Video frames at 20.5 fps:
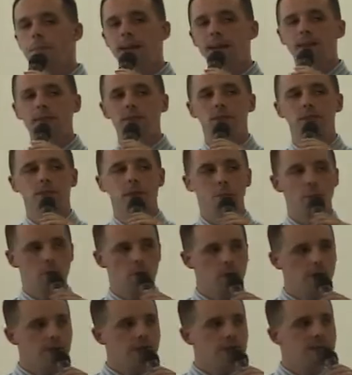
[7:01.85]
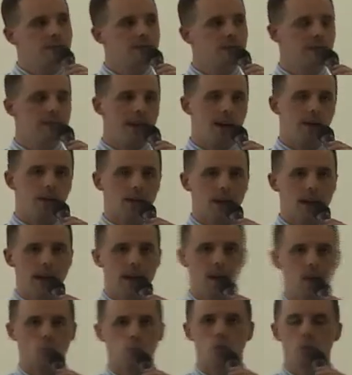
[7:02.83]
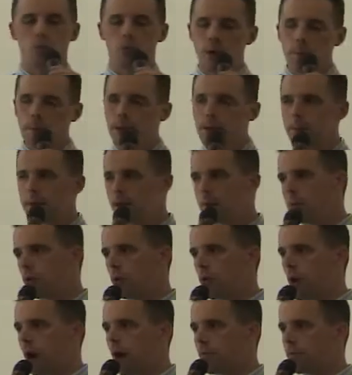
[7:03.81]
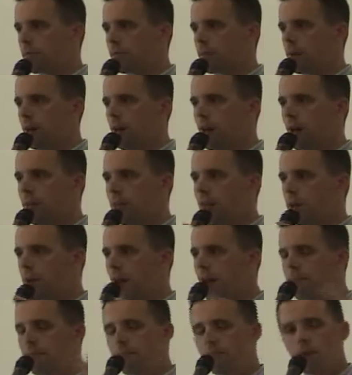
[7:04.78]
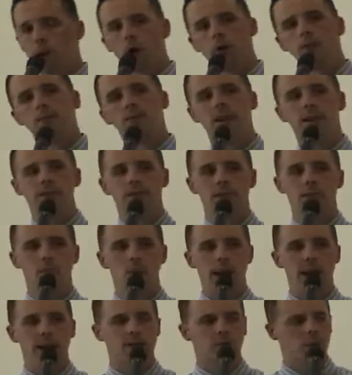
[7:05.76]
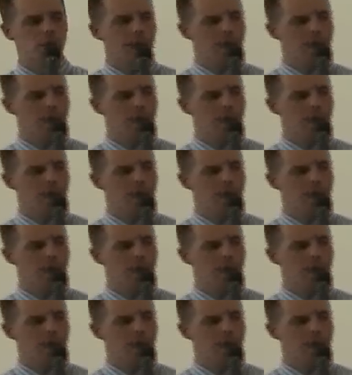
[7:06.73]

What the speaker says: means is the merchants in that land were ripping people off. They would have false sets of weights. When